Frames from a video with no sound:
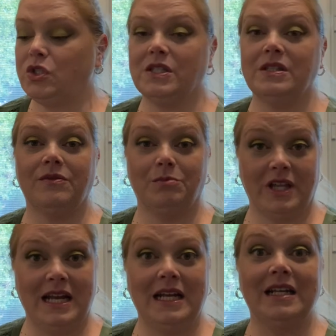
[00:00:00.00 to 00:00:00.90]
just the
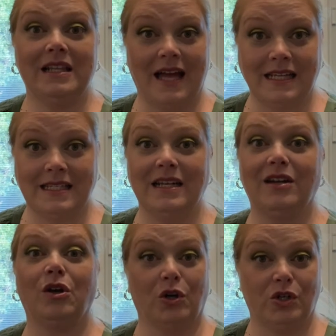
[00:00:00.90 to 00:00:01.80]
plain classic
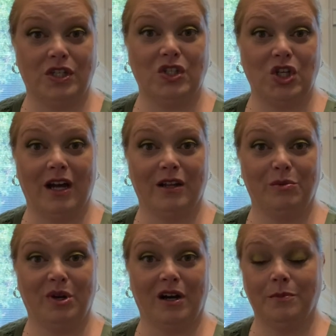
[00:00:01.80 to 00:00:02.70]
Hershey's chocolate
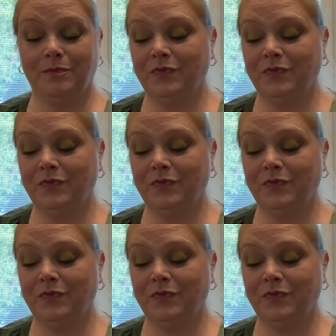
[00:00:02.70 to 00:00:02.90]
bar.